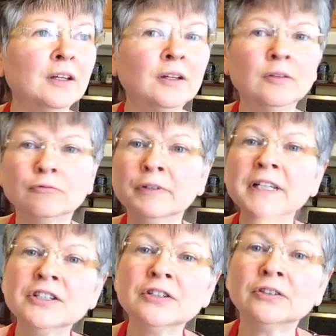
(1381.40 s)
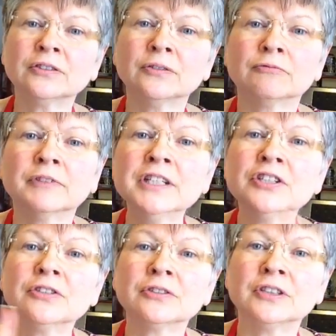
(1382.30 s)
Regional
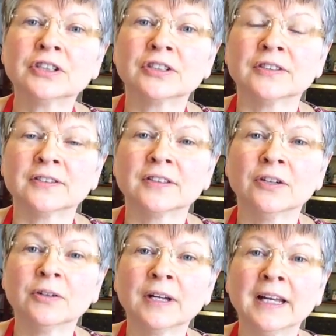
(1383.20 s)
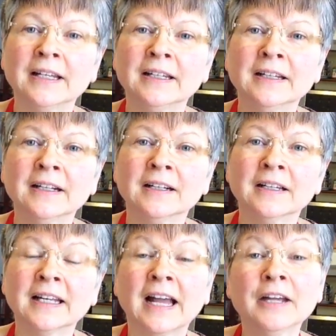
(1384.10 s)
dishes, okay?
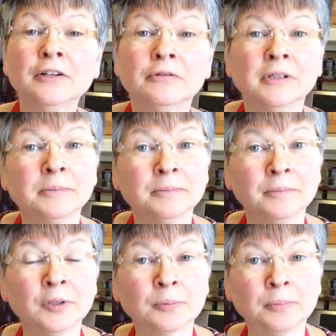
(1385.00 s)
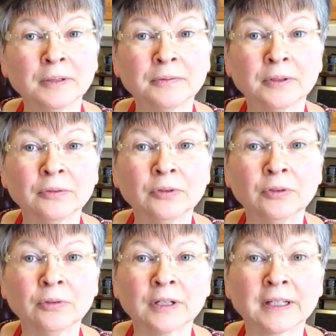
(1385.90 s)
Like, I grew up near Buffalo, New
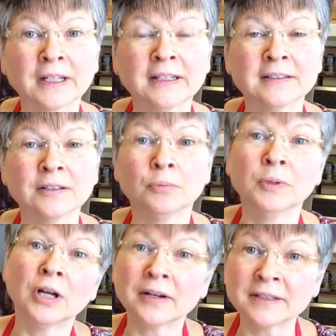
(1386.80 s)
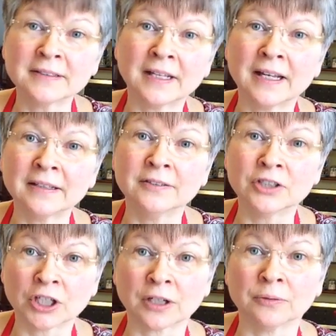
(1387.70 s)
York, and so we always had
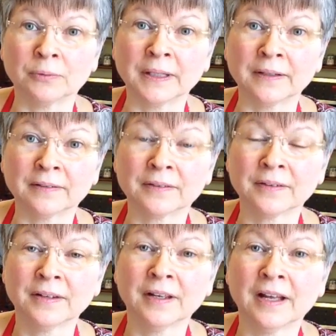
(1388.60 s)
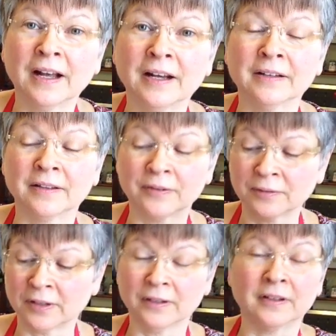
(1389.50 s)
chicken wings.
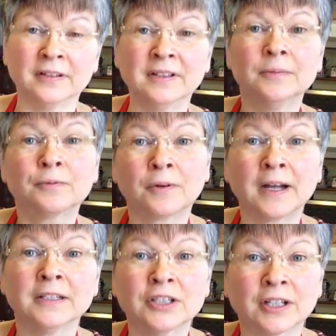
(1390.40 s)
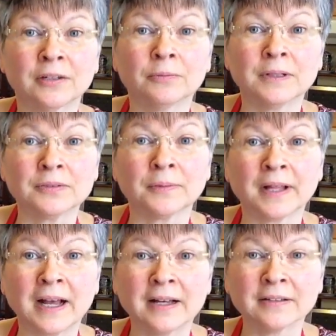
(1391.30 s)
The deep fried chicken wings with a
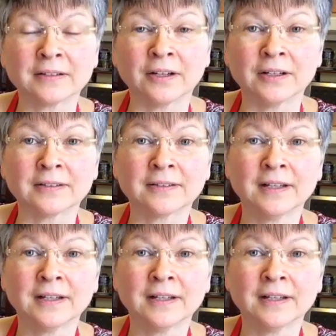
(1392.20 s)
hot sauce.